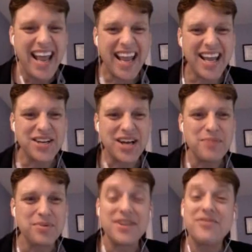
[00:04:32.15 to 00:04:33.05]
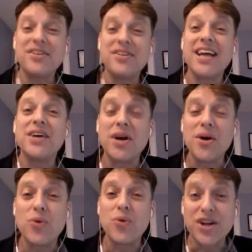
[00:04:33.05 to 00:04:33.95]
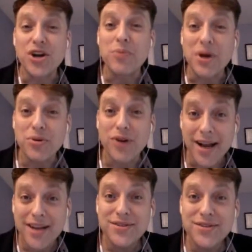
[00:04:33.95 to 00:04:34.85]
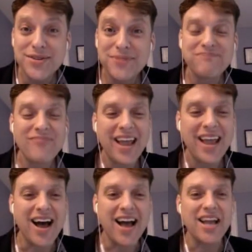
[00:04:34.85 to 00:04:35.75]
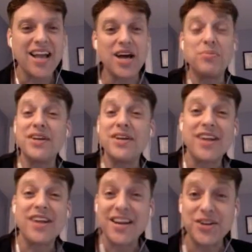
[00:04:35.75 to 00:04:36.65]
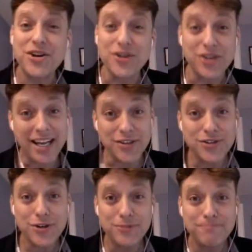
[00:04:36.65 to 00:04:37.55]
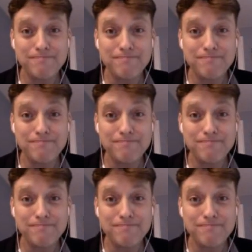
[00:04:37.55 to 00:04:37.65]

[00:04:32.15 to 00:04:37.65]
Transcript: And I believed that I had uh, won a Nobel Prize. I uh, believed that I had cured cancer.